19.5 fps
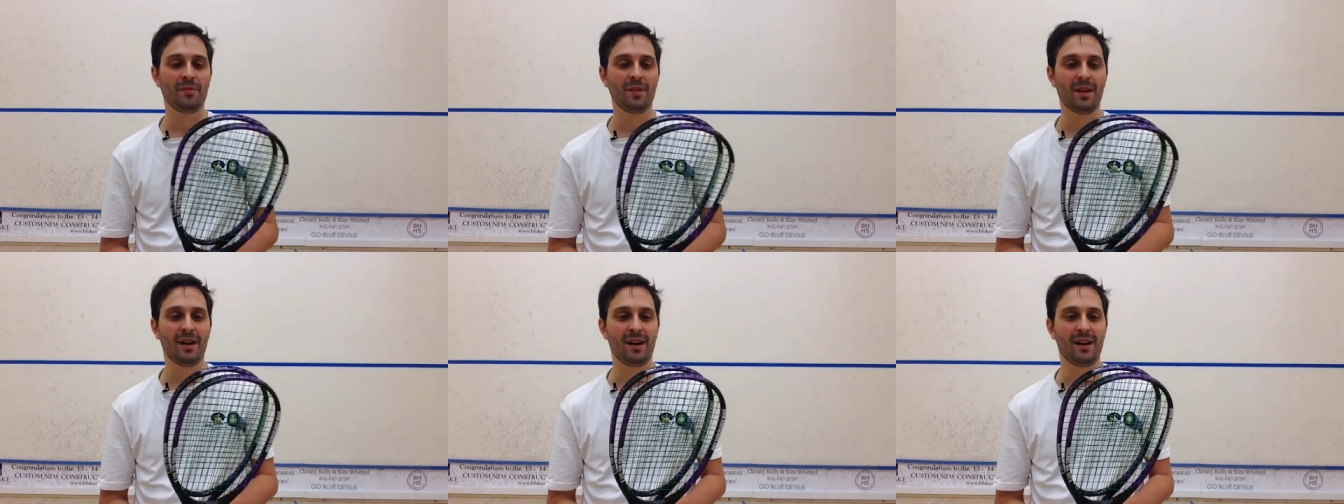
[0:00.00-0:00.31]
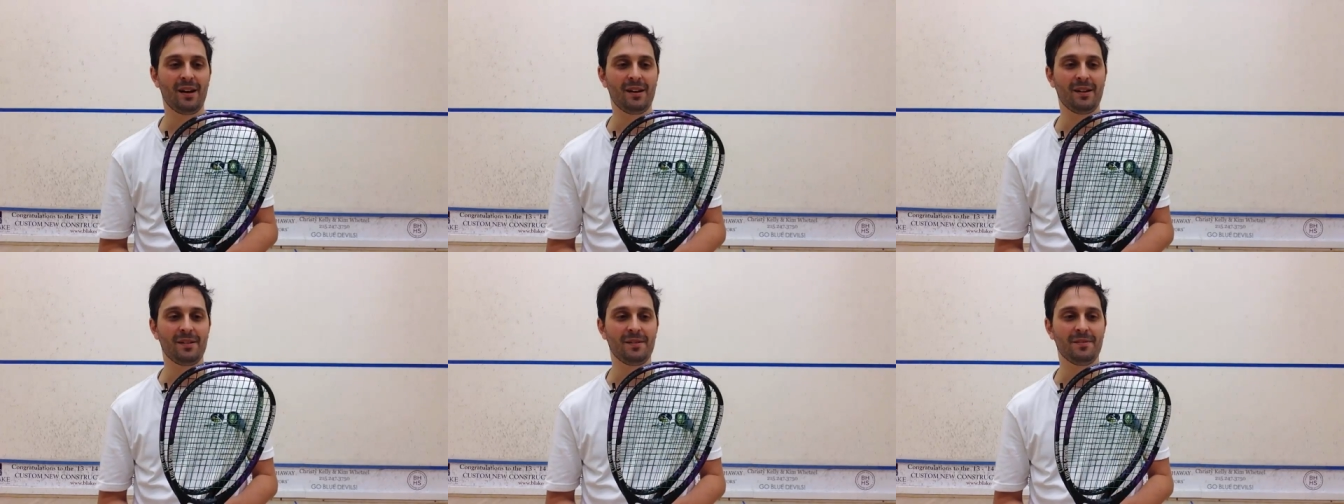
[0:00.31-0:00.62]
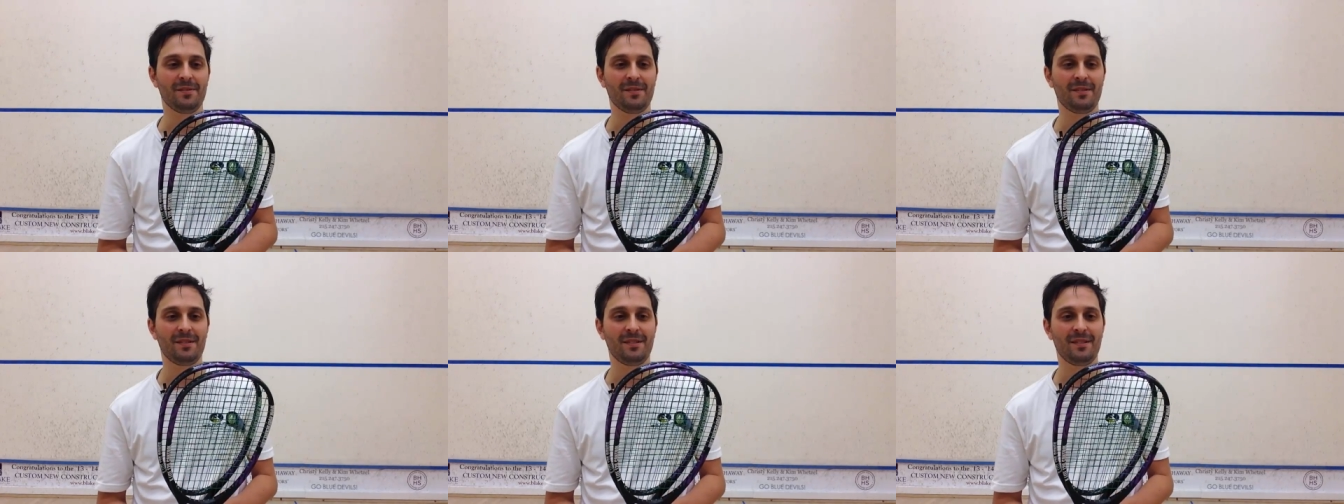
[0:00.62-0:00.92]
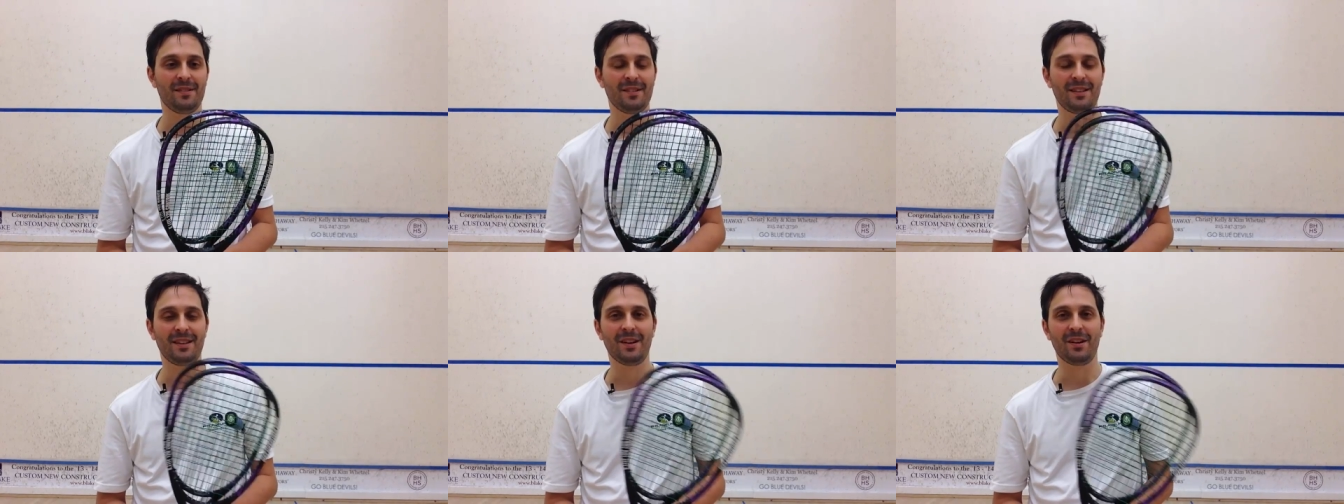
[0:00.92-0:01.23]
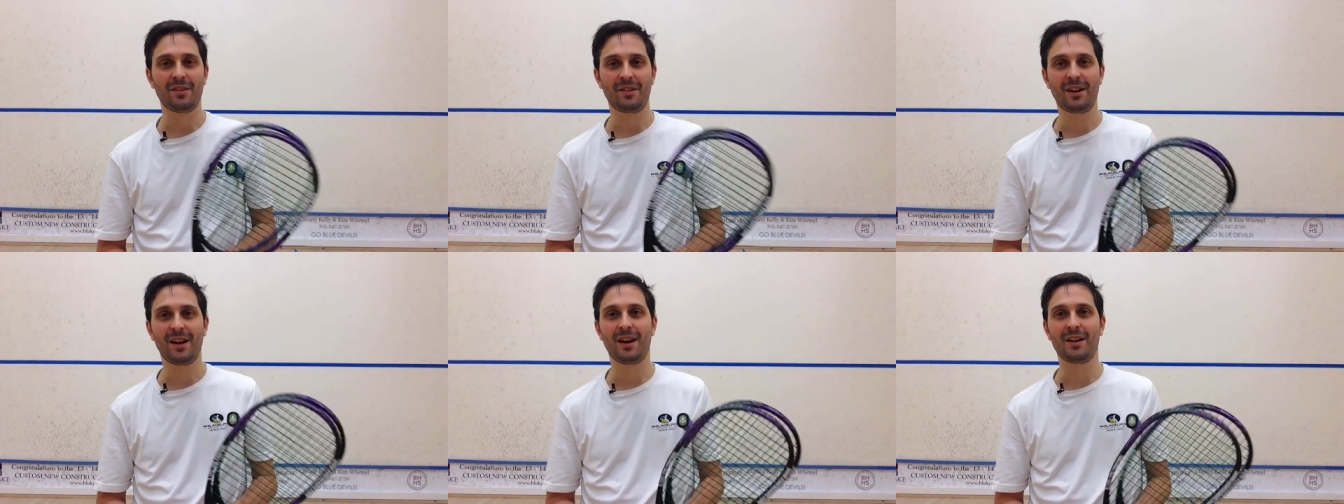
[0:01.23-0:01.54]
um, you know,
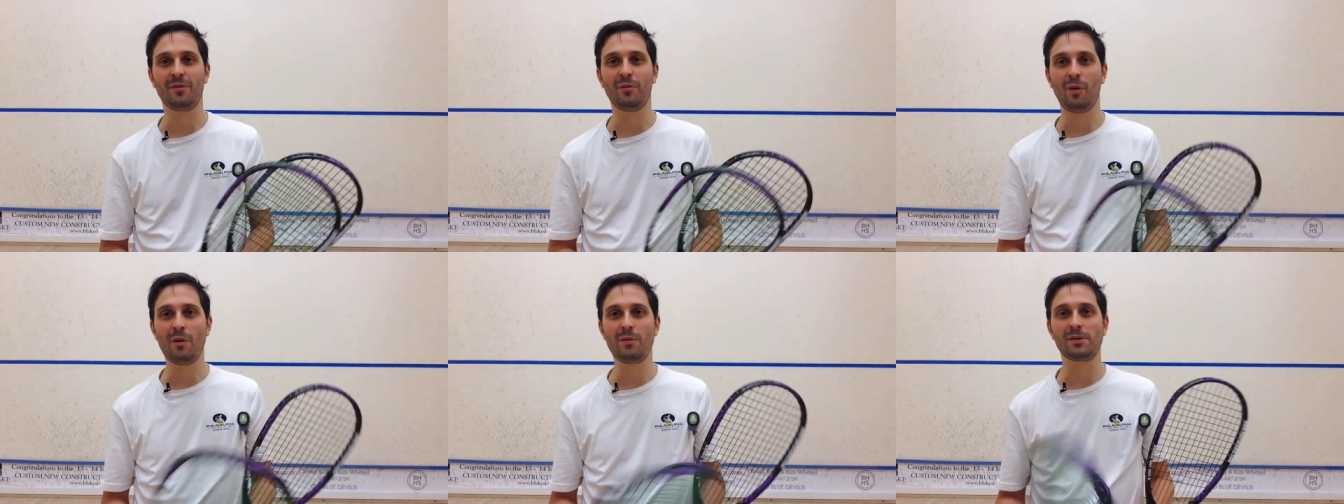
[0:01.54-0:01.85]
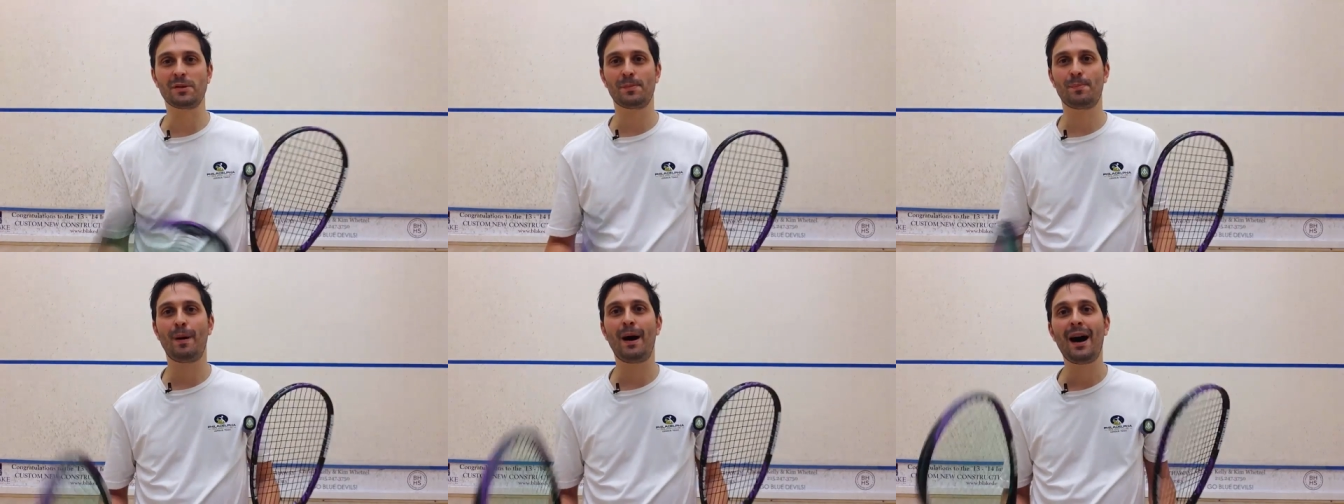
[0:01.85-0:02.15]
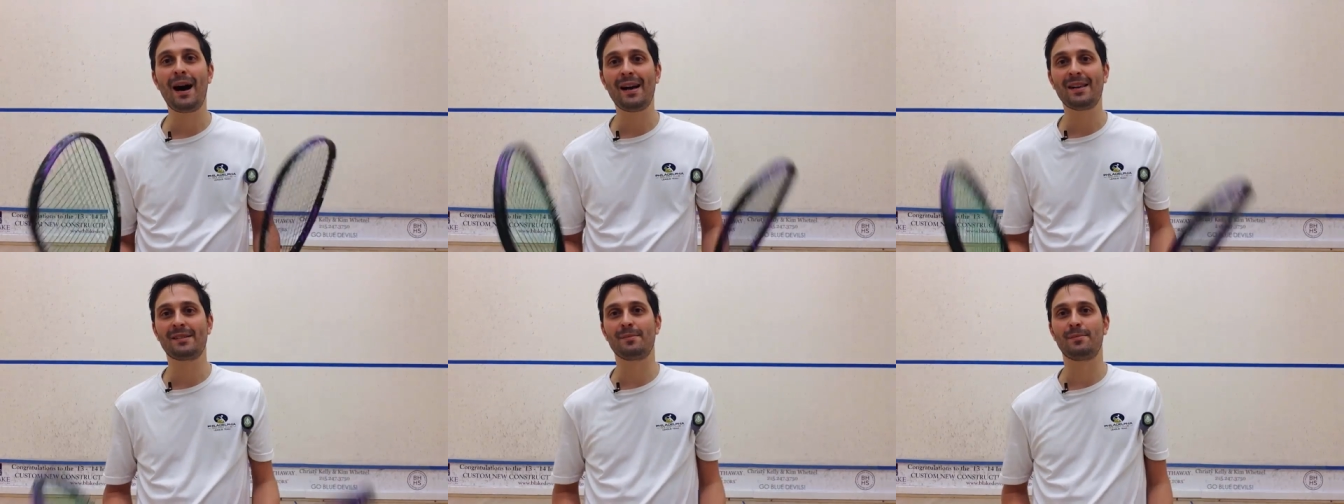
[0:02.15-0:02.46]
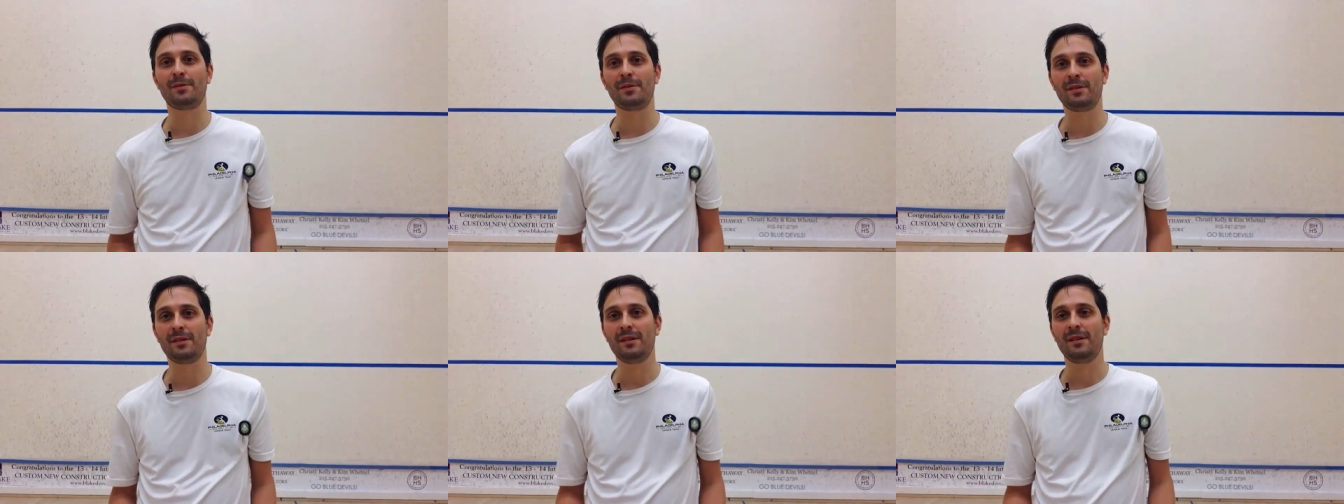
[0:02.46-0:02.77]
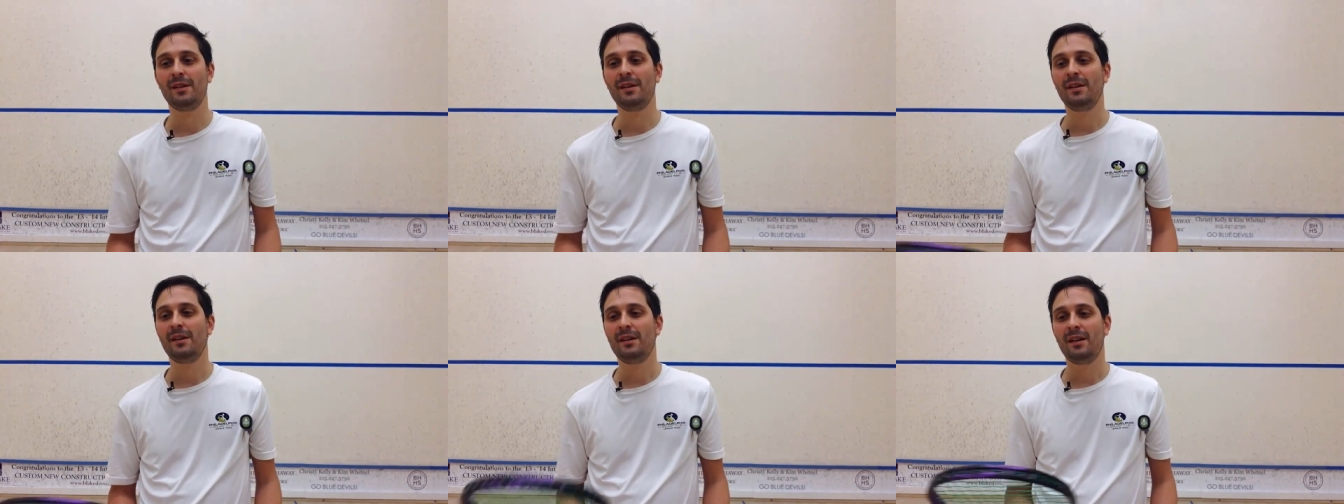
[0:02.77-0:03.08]
kind of what was possible,
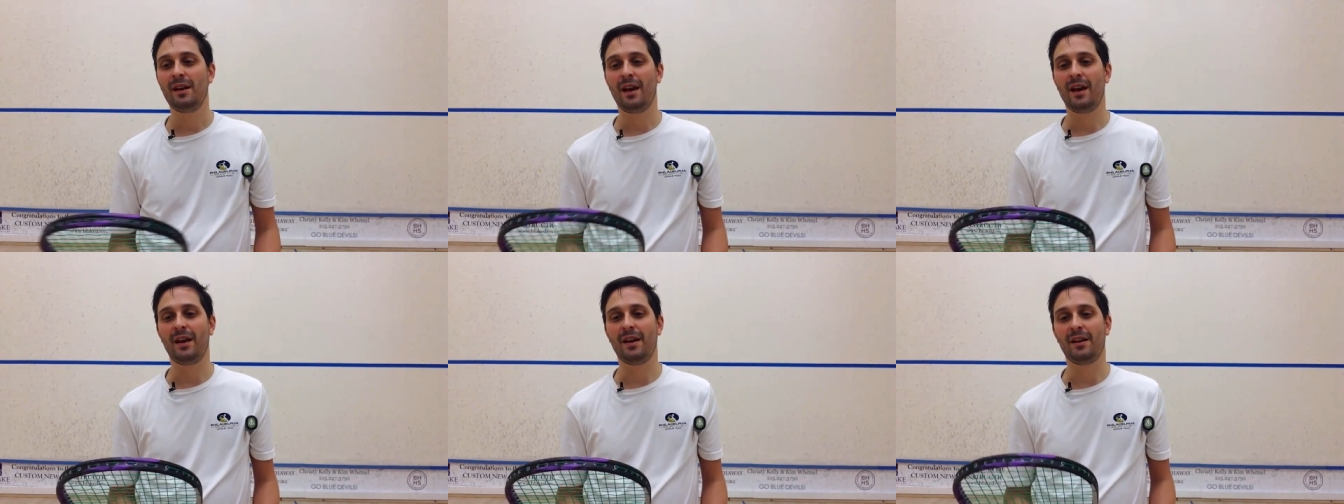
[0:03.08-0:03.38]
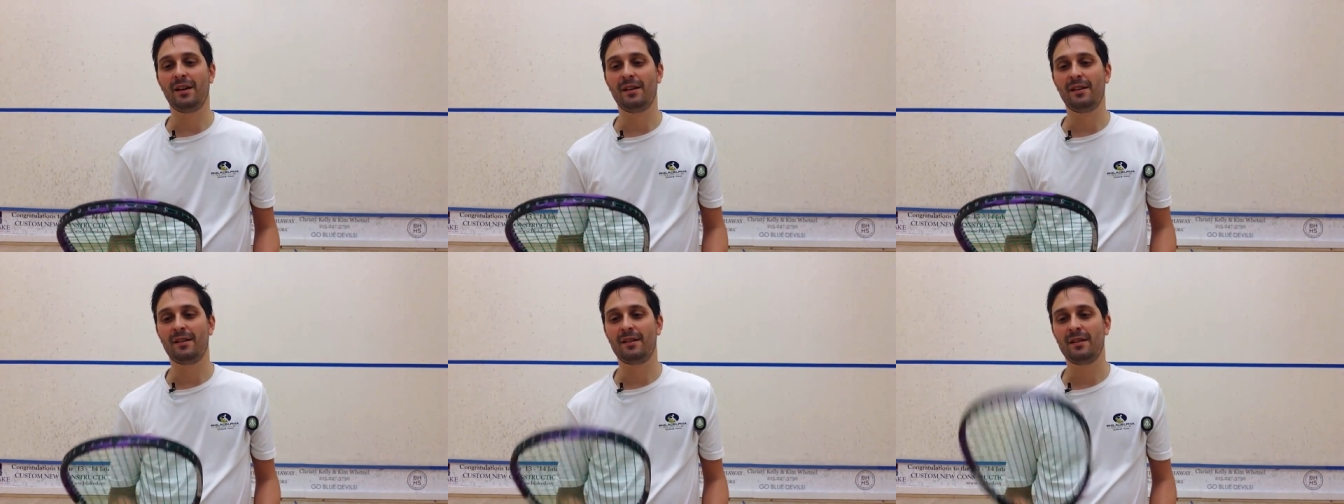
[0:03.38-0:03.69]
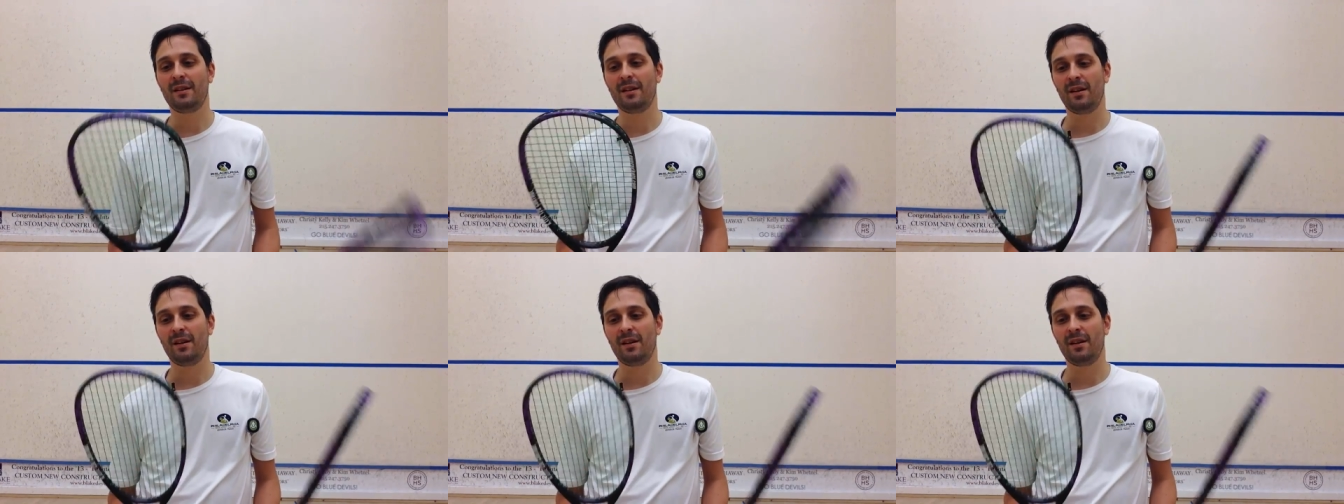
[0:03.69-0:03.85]
and